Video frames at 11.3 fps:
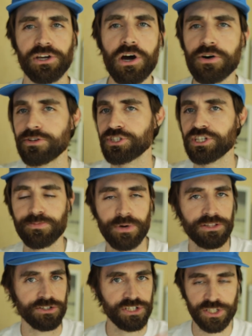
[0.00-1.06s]
oh, there's this
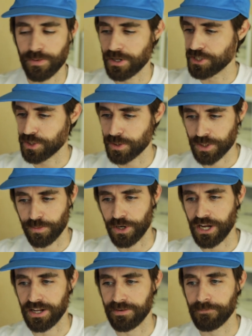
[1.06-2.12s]
brand, there's this brand, there's this
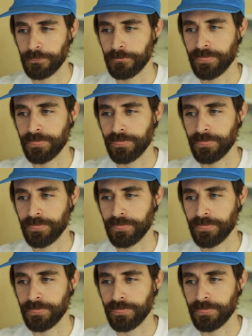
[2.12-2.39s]
brand.